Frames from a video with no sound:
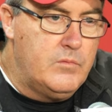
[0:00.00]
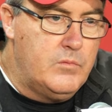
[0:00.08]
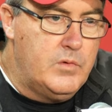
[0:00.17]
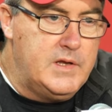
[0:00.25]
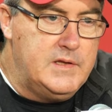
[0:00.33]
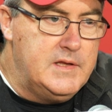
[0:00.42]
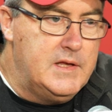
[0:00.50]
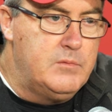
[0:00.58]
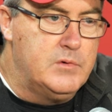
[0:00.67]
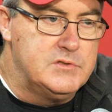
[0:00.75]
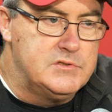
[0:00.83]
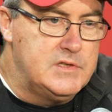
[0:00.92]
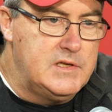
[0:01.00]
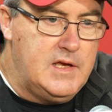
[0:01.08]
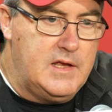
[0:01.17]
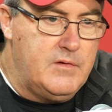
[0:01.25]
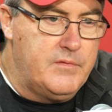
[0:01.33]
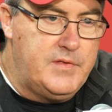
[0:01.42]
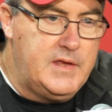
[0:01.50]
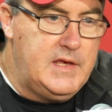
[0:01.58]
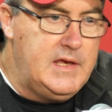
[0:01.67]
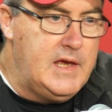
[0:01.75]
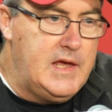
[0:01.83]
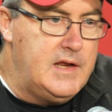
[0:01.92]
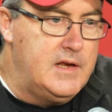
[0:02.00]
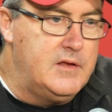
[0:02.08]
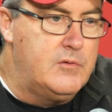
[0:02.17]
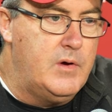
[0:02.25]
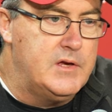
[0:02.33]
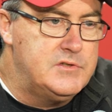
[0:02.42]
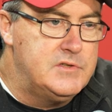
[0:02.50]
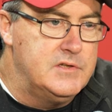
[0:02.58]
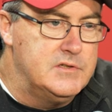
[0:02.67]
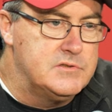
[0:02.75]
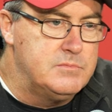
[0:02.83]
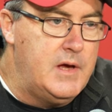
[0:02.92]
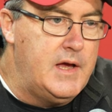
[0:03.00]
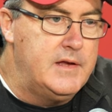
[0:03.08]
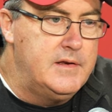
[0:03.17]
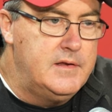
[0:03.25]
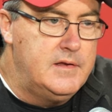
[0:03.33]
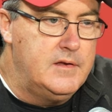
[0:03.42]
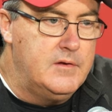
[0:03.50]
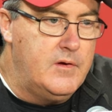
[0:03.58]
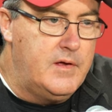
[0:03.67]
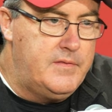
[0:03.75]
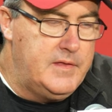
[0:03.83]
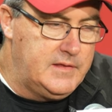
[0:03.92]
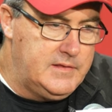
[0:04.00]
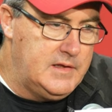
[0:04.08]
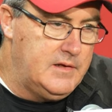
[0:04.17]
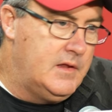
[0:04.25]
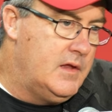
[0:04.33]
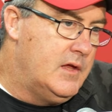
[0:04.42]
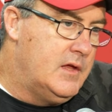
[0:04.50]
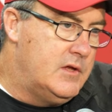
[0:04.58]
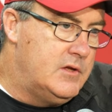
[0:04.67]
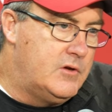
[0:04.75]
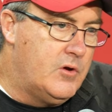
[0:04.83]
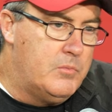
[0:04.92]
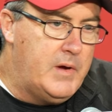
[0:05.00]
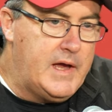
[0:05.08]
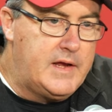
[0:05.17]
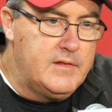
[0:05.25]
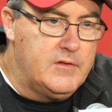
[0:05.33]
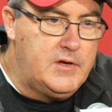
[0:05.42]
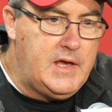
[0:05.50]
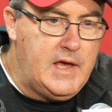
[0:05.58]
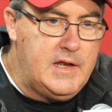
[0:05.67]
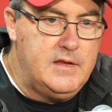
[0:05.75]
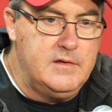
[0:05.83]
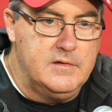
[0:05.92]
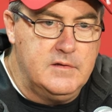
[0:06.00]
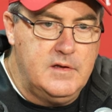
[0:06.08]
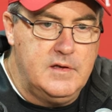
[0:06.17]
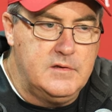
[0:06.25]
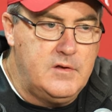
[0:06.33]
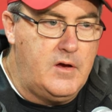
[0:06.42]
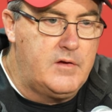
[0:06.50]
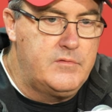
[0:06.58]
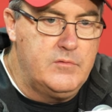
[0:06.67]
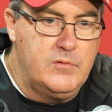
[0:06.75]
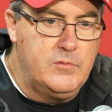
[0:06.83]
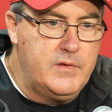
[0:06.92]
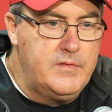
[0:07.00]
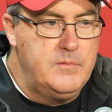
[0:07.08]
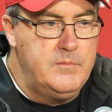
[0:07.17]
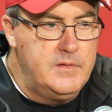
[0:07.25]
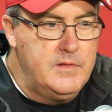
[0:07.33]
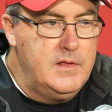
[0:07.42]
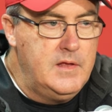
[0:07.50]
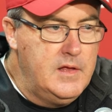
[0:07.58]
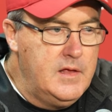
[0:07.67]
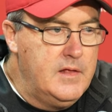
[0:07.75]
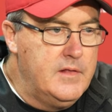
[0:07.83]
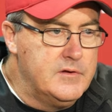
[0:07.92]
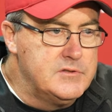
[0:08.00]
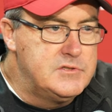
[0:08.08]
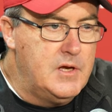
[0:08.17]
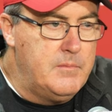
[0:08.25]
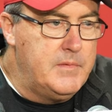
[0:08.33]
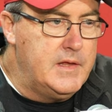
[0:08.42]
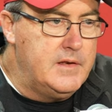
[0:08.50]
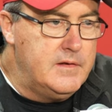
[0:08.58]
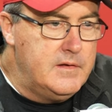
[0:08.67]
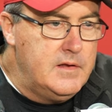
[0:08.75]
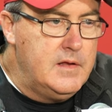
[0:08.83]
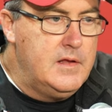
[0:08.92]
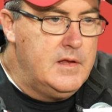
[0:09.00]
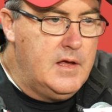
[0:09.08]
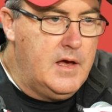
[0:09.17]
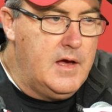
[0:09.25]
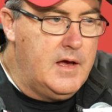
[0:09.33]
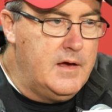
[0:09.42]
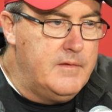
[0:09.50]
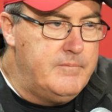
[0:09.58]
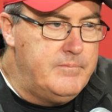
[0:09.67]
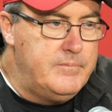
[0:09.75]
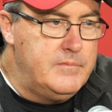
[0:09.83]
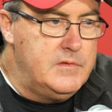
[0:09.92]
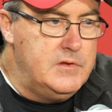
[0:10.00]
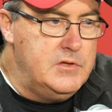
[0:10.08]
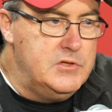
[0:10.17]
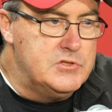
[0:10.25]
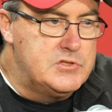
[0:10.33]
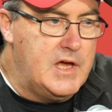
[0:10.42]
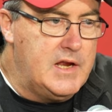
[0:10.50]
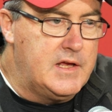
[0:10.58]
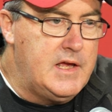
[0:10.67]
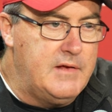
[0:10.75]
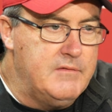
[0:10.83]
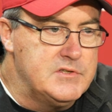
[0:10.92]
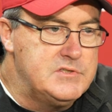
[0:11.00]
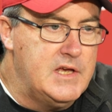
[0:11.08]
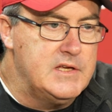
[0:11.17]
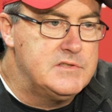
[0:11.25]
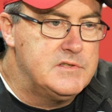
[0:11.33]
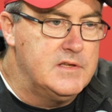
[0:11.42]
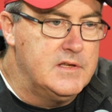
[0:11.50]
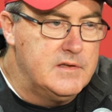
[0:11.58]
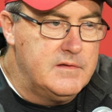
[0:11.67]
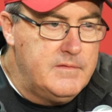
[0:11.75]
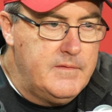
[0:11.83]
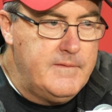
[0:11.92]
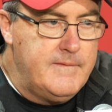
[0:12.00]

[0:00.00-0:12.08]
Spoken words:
what he did was, I don't think he had any question in his mind. You know, I think that you go back and look at it and talk through it with him, and there's some that you just got to kind of assess the